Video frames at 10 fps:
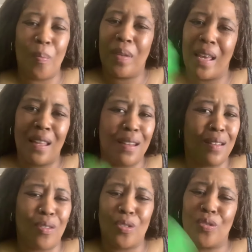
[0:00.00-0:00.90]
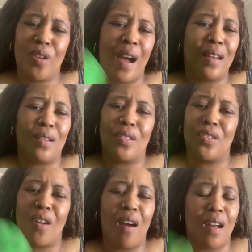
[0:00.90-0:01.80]
planning or trying to
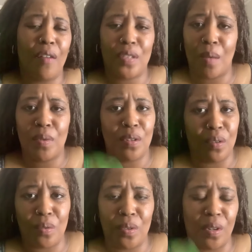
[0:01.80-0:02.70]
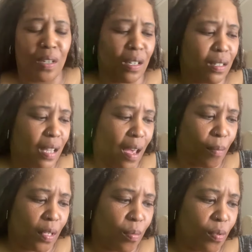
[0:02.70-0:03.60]
start off something new during this
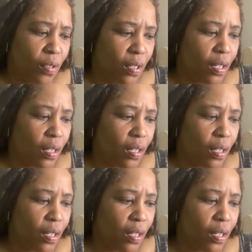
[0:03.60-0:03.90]
time, Libras.